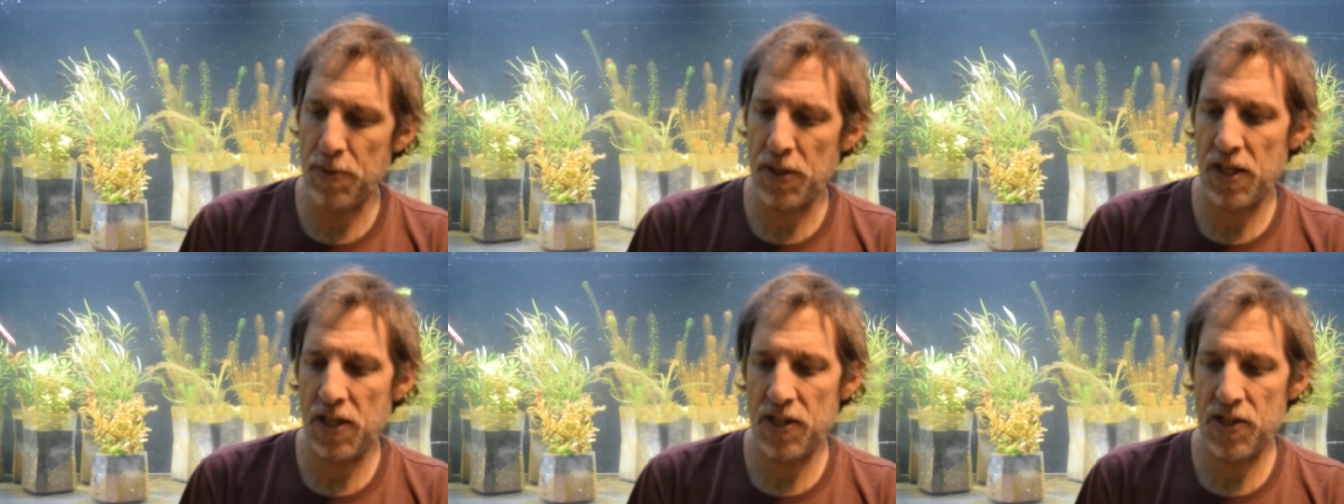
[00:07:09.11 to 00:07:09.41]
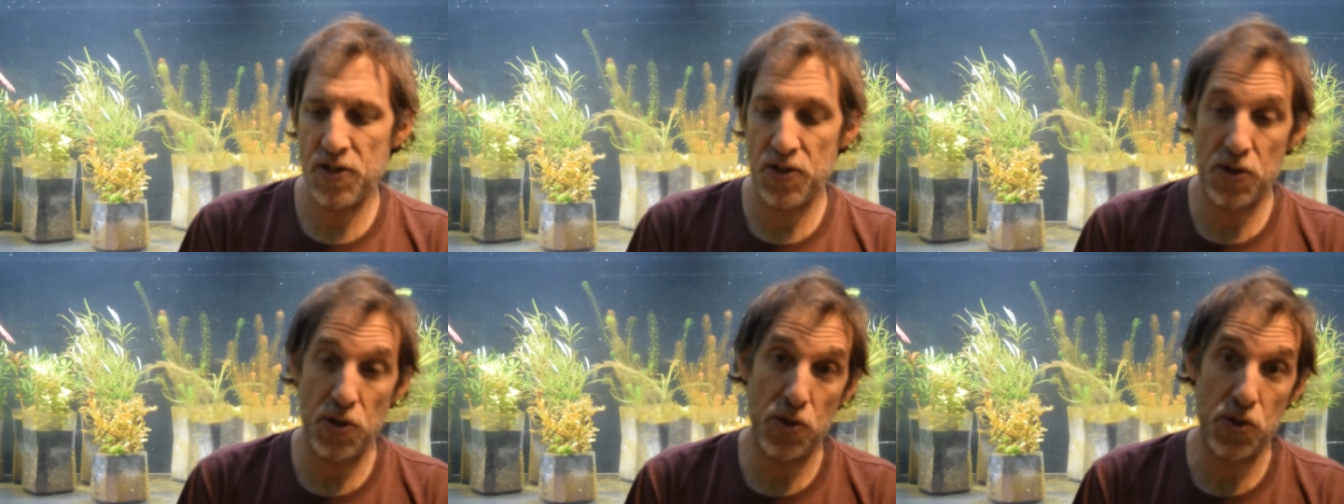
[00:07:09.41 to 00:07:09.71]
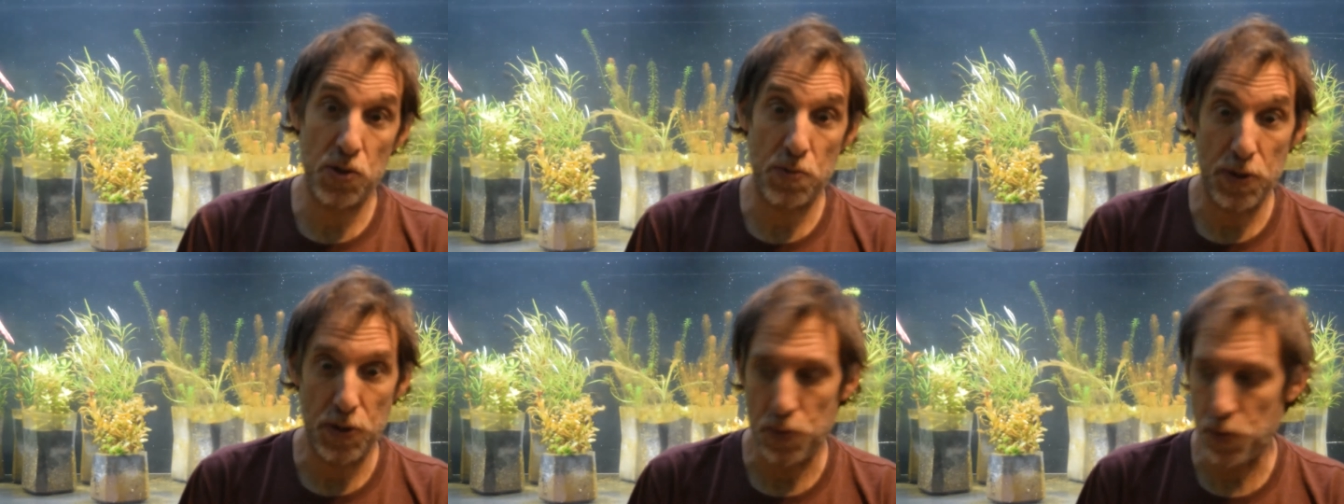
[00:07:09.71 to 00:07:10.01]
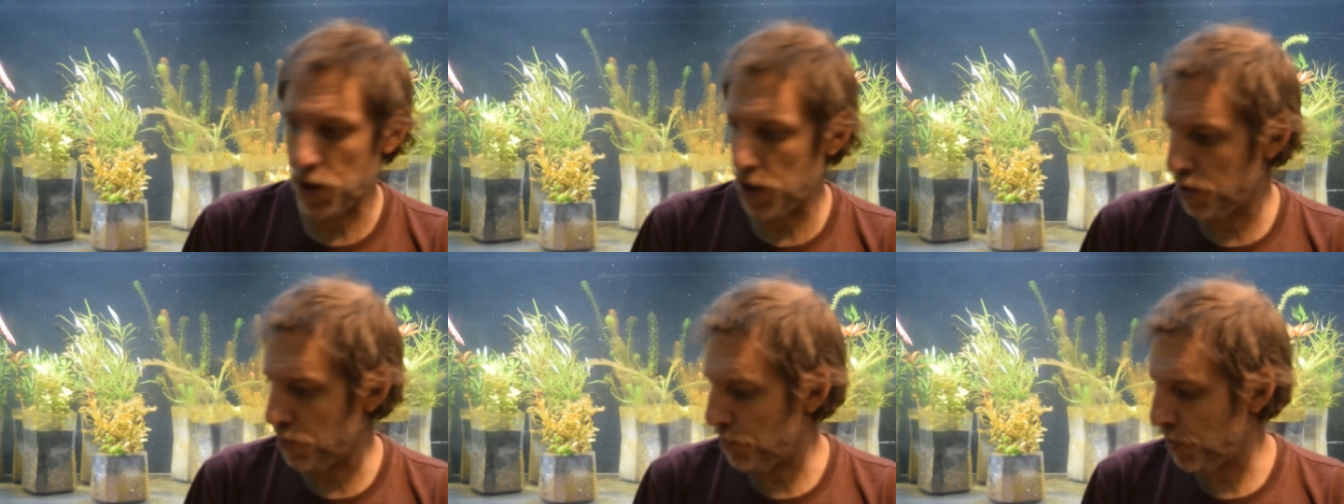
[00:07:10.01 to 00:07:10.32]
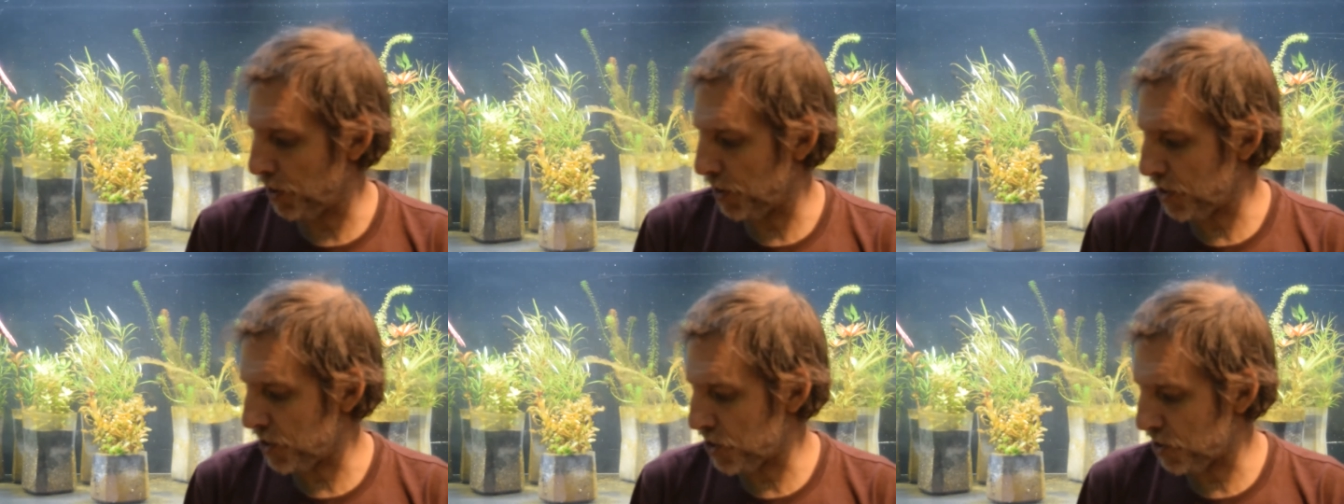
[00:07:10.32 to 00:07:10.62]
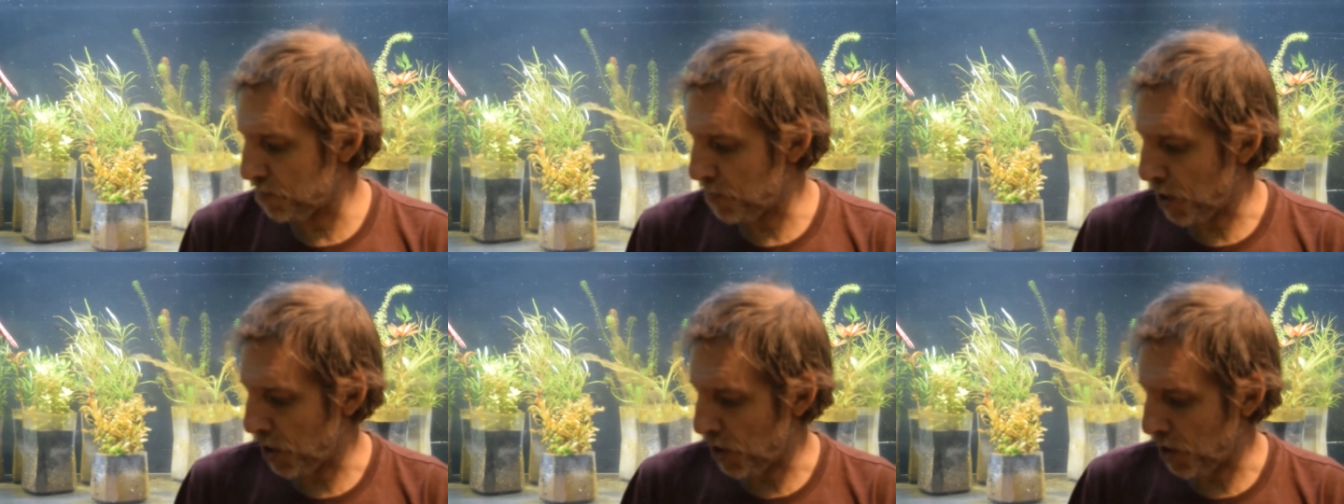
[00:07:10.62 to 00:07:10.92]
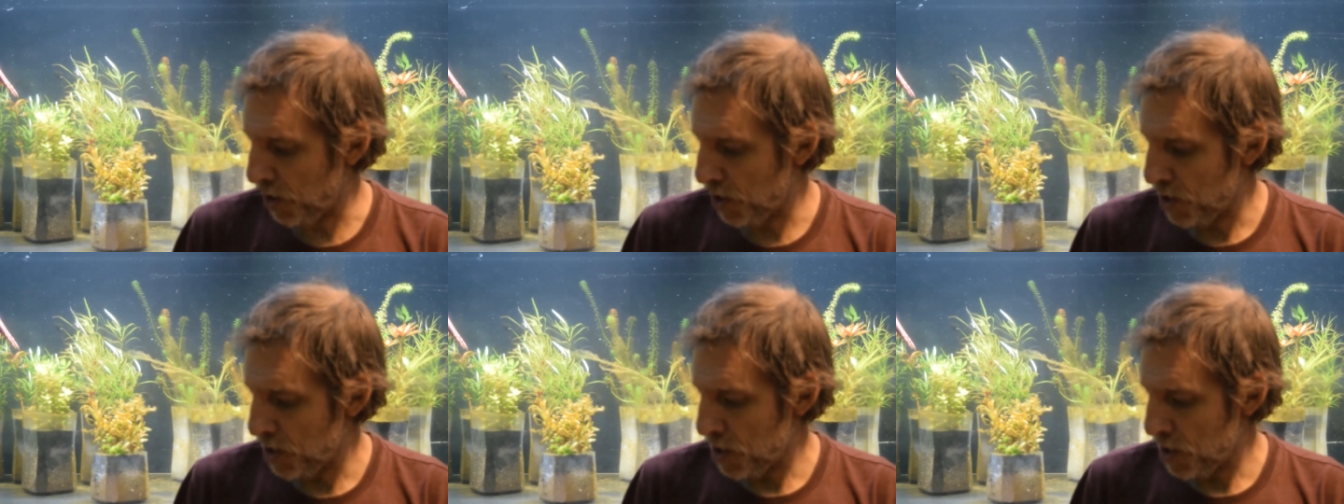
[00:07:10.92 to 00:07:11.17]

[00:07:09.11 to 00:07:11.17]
Because those will be really, really small.